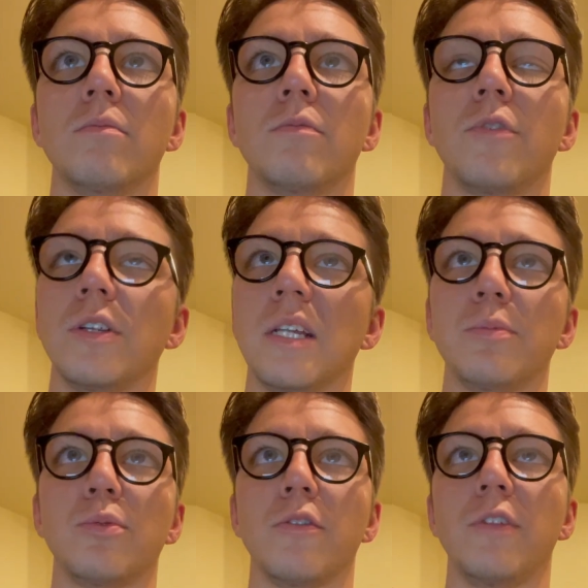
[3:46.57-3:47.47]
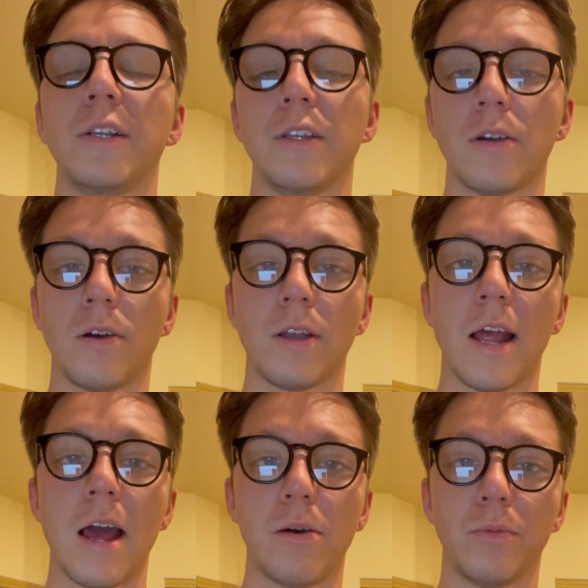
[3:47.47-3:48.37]
for example, reflecting on
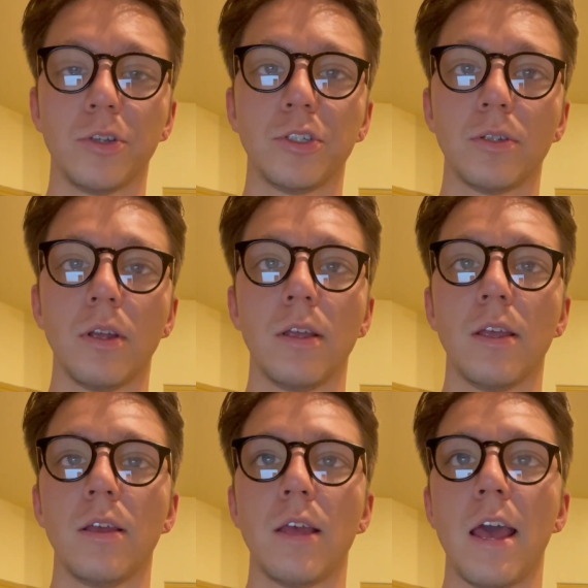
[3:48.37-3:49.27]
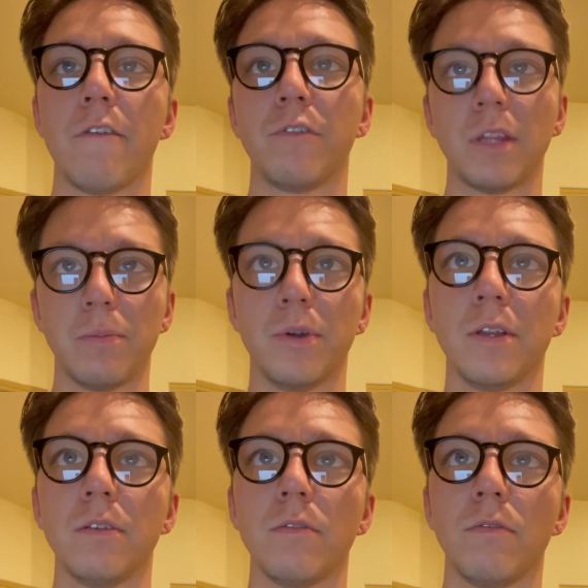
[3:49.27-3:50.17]
how much effort they put
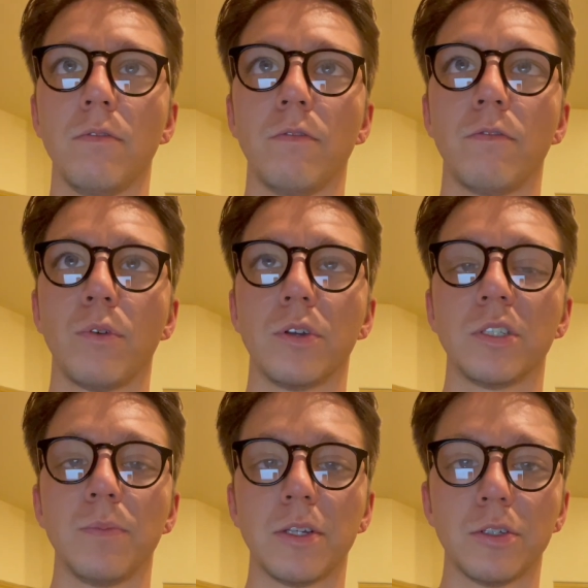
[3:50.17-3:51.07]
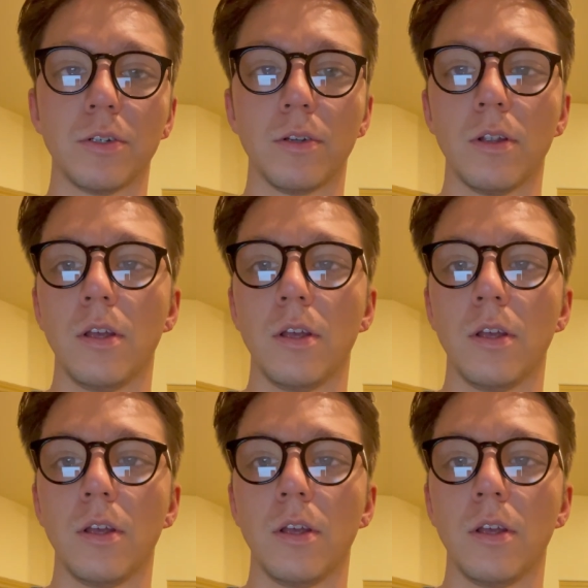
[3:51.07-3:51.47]
in for a semester,